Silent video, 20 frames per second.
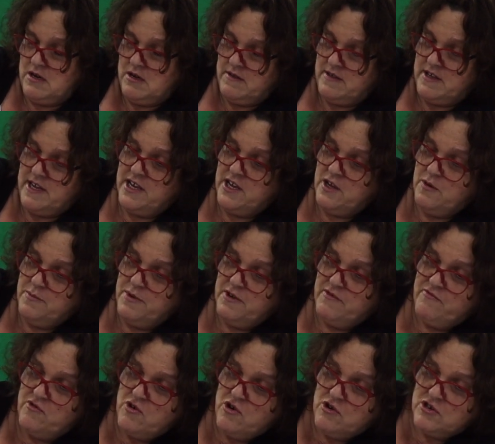They can be
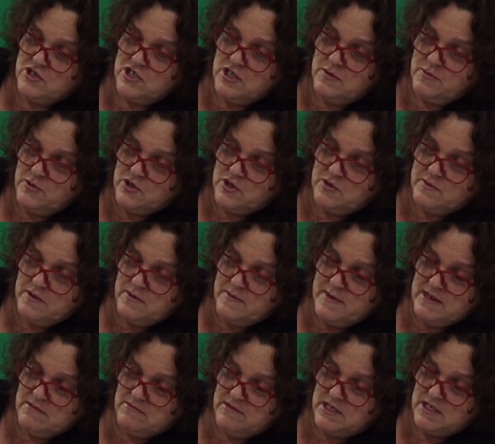rocks at the bottom of the
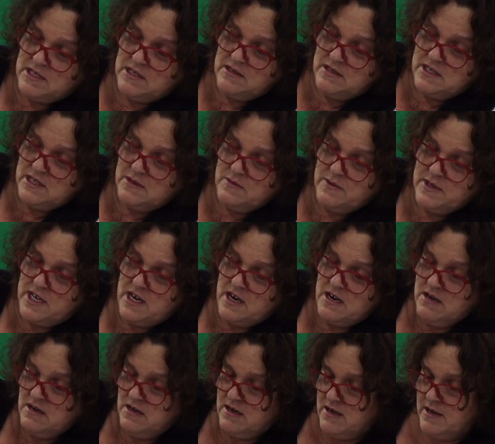mountain. There we
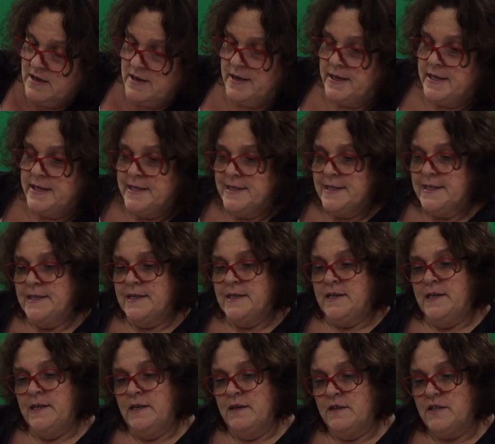go.
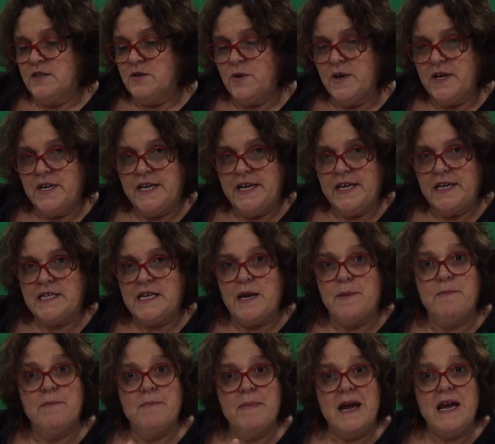Do I need it?
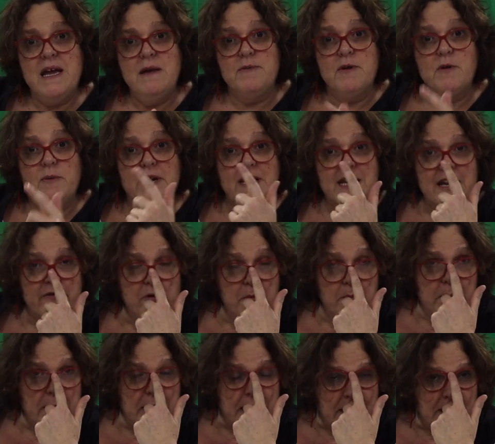Maybe we could have a
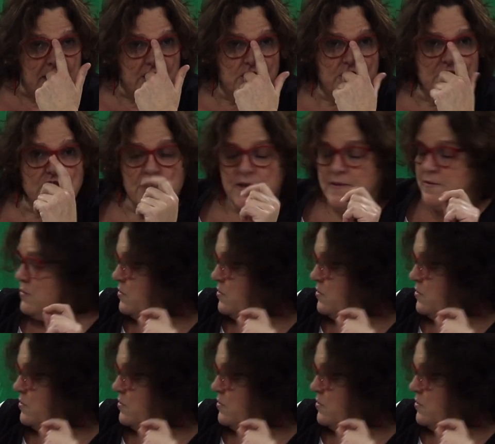beach. And